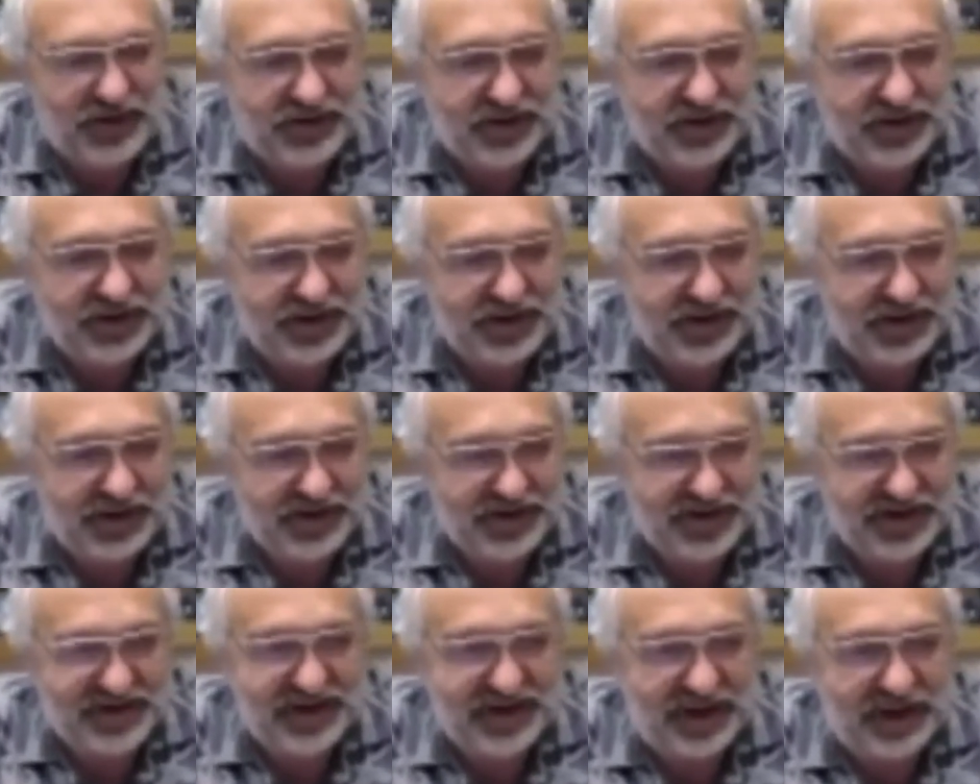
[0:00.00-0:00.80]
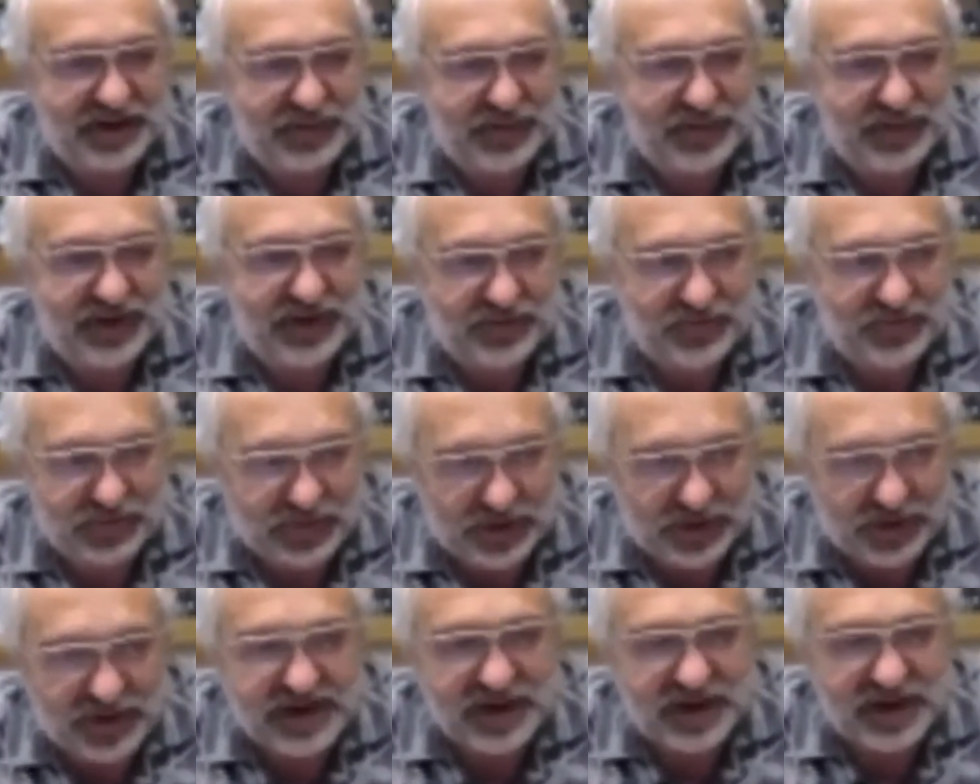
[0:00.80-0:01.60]
political statement
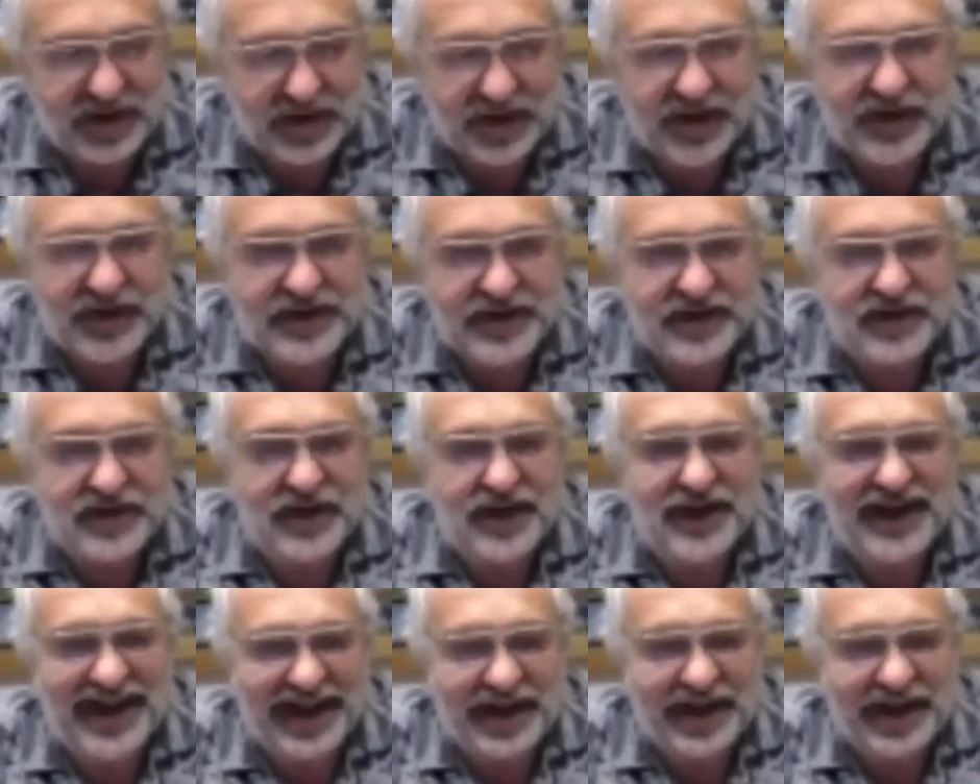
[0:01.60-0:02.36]
was it's